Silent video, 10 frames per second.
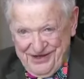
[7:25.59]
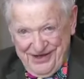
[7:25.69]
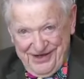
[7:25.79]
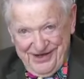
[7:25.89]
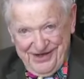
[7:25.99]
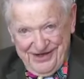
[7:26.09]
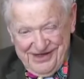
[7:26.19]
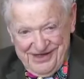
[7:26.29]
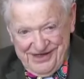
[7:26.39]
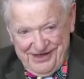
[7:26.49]
Uh,
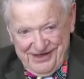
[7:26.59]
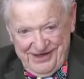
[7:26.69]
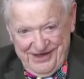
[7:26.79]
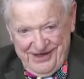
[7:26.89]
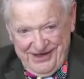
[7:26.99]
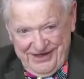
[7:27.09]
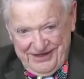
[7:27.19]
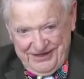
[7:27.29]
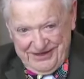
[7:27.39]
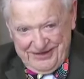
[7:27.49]

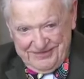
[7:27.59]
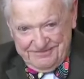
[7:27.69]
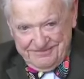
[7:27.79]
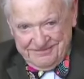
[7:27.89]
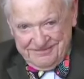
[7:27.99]
and um,